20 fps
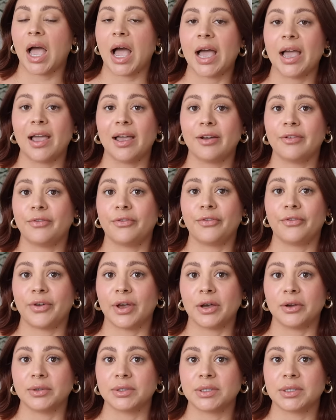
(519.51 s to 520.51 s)
I have
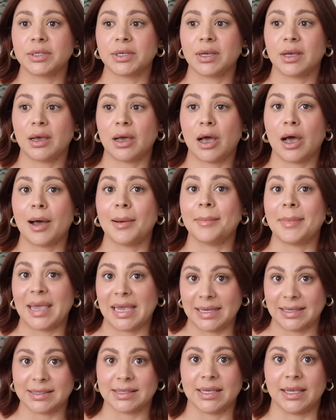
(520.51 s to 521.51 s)
felt
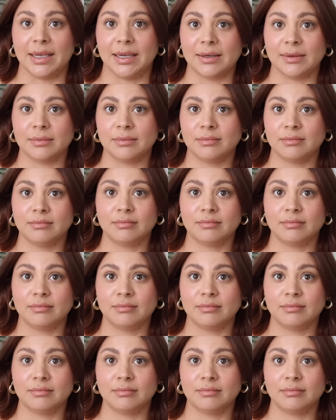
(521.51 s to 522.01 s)
amazing.